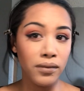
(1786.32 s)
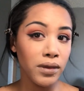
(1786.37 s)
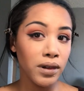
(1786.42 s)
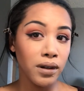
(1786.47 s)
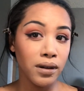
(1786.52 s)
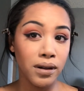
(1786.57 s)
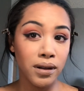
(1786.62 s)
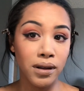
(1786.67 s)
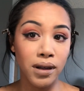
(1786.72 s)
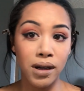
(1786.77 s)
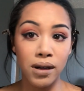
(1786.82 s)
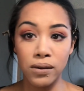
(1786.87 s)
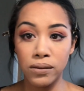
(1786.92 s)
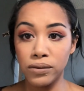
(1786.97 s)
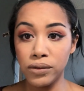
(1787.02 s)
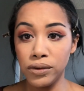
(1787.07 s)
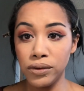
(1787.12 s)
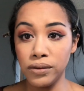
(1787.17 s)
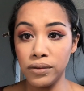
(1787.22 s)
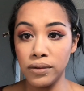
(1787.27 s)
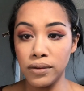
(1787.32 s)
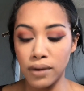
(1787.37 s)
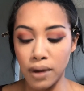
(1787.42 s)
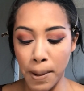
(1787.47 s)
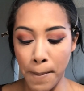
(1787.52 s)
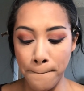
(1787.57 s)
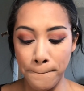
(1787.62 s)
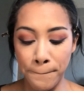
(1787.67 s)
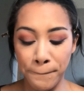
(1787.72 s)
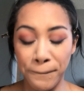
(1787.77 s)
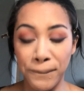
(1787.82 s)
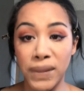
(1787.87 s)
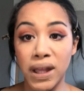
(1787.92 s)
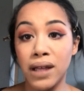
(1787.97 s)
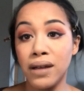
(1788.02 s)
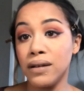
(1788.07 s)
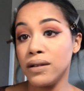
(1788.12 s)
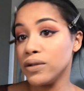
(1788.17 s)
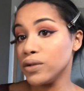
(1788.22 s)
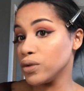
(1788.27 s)
Look at that. Ooh.
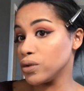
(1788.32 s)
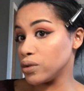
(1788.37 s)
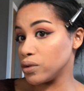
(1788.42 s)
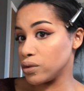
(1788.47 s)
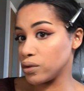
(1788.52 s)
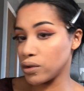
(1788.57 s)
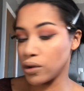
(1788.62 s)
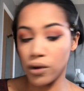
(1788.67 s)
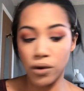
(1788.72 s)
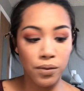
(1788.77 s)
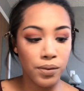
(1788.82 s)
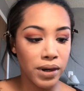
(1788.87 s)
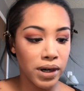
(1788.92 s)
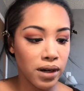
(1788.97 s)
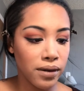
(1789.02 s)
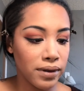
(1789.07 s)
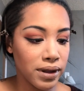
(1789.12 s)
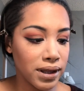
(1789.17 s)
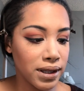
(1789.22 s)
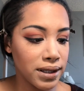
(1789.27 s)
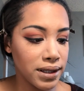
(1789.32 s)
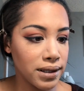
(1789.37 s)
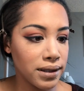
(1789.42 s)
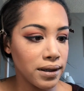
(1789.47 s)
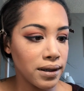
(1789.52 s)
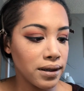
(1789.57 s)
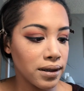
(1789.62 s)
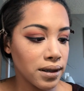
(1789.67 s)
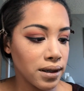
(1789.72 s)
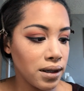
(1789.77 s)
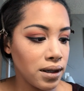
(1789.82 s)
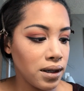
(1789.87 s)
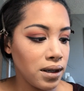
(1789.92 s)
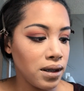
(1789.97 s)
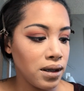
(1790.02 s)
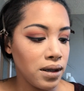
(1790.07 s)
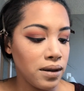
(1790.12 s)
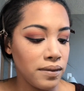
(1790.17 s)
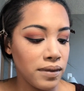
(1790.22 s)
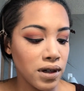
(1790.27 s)
So pretty with this look.
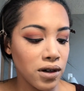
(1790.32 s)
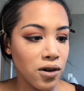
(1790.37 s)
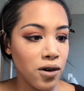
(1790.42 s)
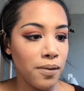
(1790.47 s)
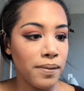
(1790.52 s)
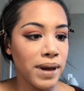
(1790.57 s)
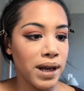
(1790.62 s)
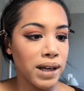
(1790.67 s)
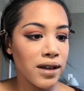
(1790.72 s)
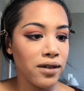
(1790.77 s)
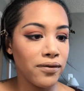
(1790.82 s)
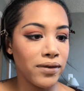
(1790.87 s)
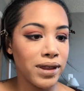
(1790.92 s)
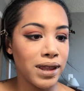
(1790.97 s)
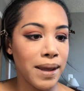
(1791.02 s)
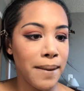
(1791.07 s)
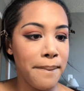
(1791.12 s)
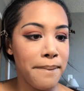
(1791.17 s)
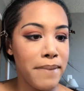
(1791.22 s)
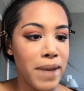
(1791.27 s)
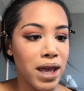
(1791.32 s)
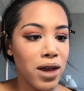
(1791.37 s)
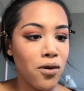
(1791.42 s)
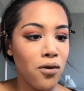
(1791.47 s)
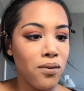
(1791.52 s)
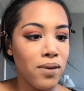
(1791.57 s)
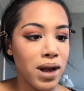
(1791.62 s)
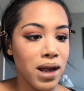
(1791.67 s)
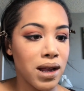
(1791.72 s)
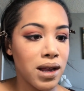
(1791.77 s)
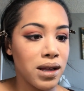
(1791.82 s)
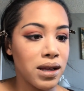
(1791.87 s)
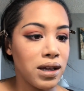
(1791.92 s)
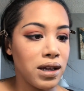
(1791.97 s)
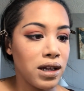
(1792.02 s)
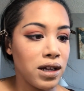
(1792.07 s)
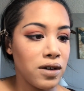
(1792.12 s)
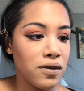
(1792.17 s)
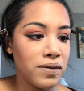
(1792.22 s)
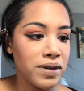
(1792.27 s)
And go back in with that mega white,
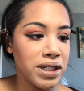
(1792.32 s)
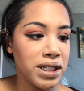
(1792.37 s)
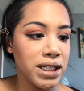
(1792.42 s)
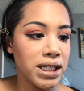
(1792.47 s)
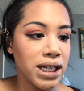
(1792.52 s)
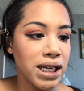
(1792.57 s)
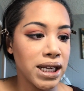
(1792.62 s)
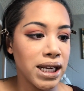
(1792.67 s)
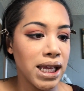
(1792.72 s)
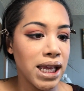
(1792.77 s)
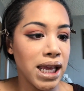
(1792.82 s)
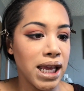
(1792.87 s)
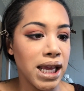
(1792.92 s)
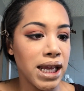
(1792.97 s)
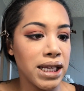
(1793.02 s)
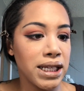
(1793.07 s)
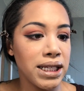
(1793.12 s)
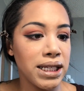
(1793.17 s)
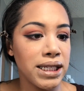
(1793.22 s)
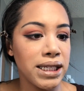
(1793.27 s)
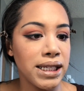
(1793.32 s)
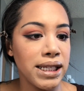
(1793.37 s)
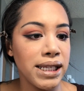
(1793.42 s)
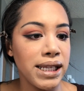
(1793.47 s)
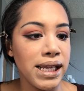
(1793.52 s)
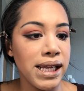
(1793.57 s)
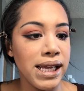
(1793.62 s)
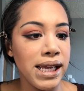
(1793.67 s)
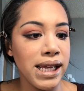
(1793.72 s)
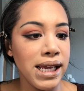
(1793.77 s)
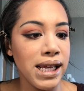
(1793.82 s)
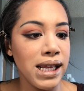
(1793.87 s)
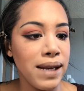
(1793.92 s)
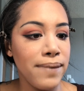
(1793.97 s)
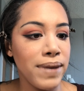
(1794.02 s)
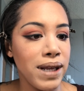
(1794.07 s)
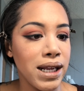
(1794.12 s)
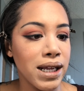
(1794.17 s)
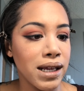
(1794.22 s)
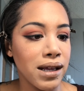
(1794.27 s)
and we're just gonna add just a little
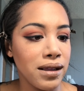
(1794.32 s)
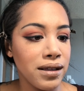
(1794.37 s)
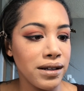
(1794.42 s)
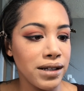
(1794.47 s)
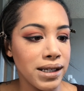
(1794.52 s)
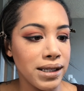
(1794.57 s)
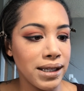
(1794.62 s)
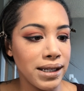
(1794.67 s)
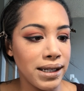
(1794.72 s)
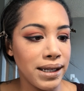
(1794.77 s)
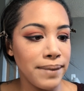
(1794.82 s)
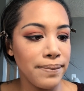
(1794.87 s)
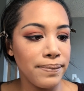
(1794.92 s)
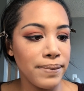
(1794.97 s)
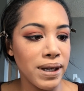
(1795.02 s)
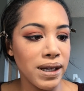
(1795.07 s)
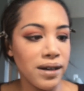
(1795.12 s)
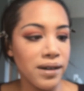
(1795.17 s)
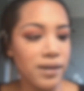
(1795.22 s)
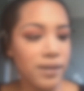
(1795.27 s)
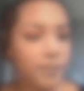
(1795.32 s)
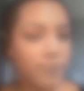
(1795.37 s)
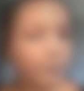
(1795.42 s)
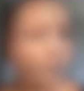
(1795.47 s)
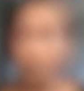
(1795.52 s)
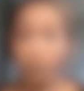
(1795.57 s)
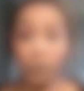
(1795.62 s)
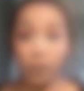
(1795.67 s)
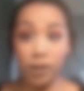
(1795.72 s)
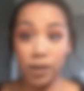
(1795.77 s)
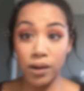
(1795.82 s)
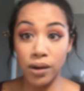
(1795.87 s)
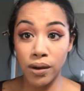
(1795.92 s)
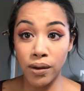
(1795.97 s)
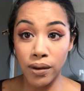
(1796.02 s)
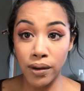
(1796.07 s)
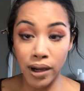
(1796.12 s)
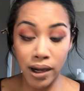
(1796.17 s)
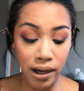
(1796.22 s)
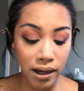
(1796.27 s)
bit of color to the lip here. And we're gonna
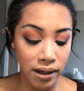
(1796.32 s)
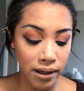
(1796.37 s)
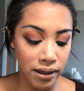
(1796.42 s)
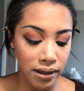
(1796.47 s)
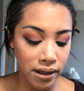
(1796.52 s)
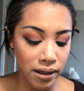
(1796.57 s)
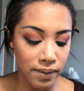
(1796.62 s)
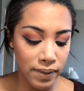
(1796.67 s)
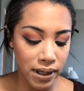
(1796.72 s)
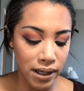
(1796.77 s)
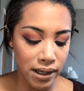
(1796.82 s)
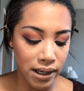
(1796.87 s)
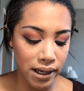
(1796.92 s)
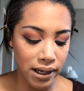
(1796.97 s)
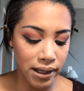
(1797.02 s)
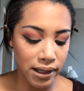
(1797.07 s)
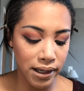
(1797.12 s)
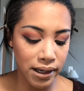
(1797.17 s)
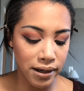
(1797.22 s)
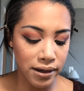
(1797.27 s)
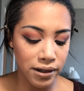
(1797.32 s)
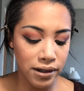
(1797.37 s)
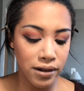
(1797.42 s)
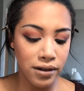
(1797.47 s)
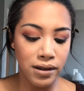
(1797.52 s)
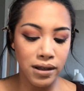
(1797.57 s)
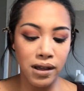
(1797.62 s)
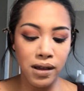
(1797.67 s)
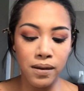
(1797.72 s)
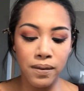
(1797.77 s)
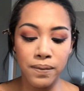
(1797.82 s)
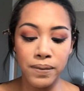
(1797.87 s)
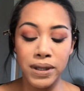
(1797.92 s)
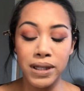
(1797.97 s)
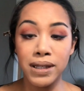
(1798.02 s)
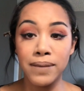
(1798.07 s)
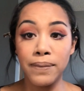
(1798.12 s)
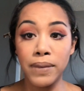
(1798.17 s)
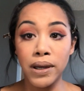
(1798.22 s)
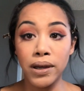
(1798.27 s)
go add a little bit of highlighter to the
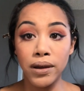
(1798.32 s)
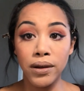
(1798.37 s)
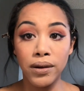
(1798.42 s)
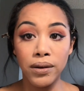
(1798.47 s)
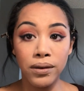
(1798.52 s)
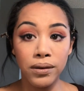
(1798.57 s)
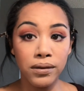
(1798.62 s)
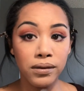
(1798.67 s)
Cupid's bow.